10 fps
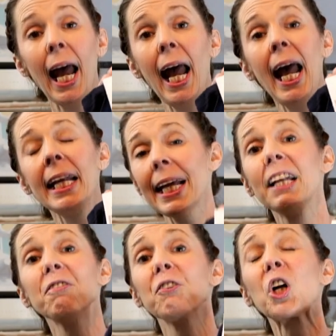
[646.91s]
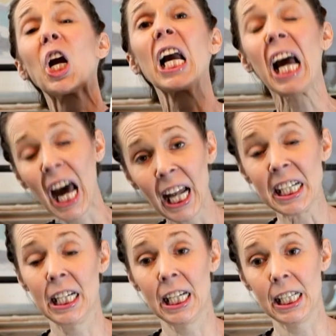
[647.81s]
and I'd
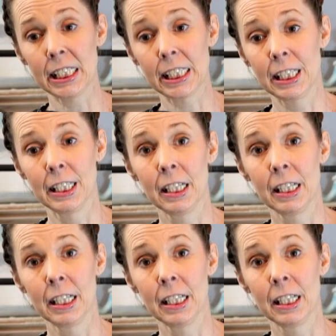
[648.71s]
forgotten it